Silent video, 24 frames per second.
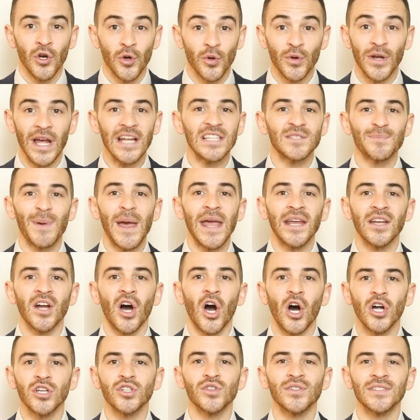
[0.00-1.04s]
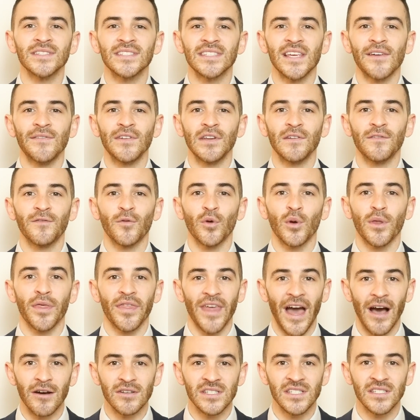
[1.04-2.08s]
who gets paid
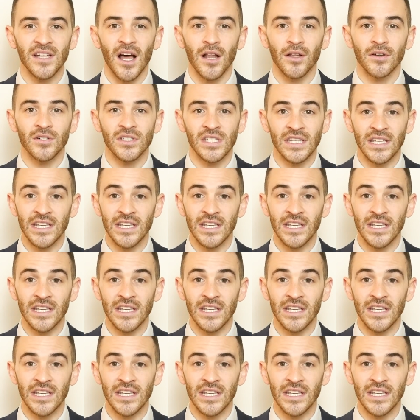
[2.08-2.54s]
$174,000